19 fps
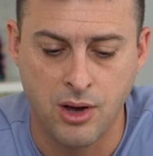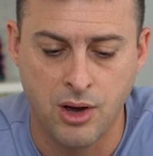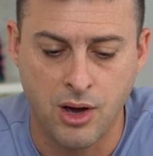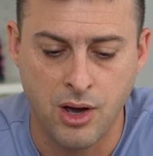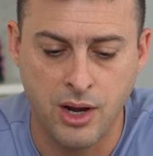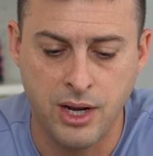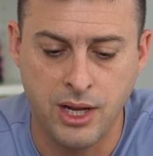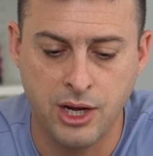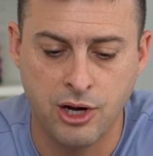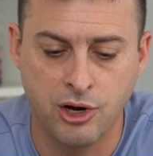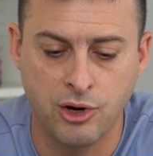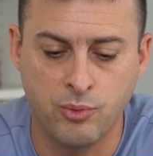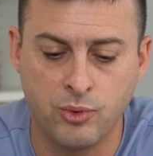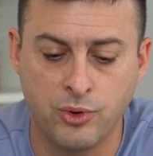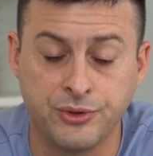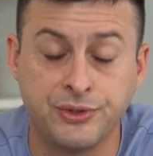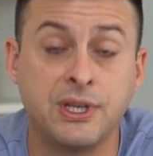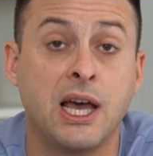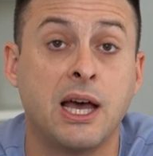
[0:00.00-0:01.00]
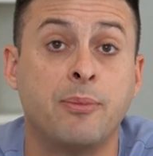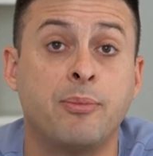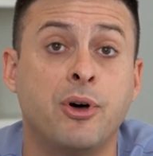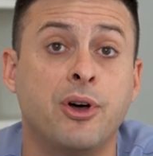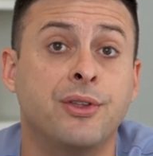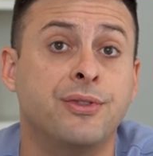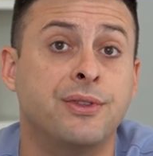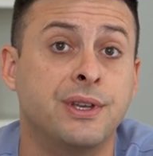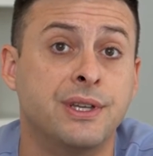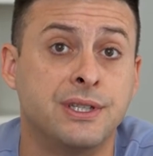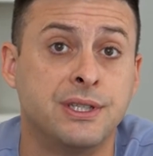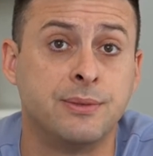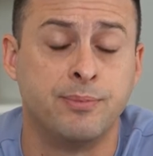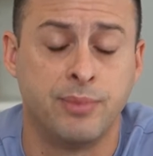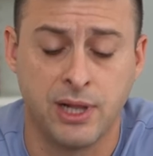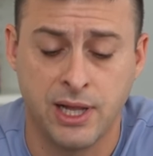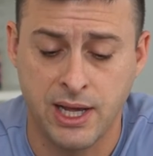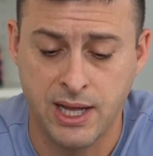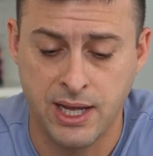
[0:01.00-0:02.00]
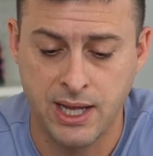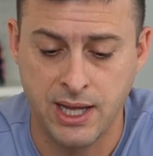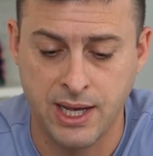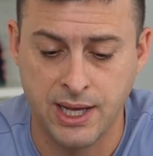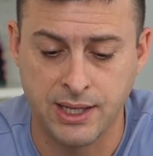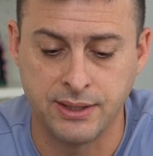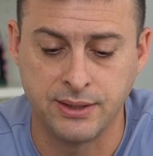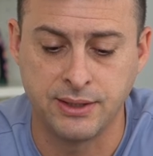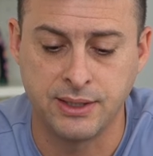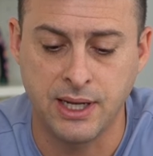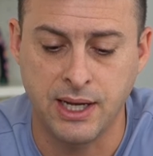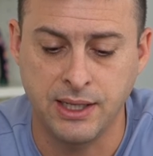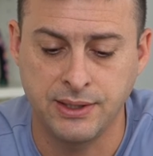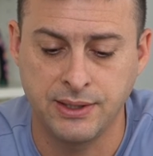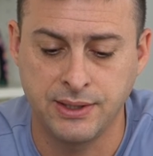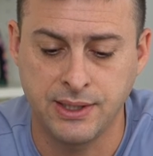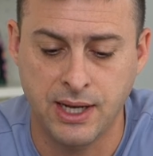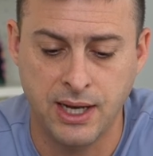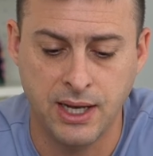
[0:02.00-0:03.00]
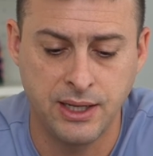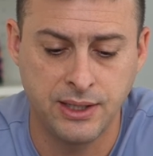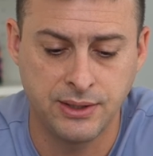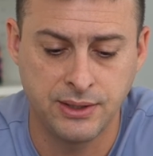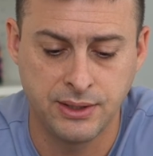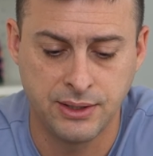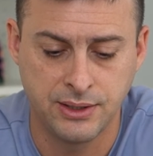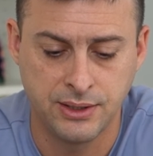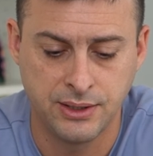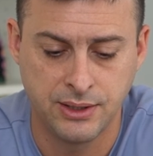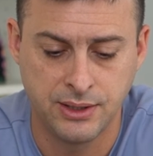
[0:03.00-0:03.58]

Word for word: On here, we'll tap on display and text size.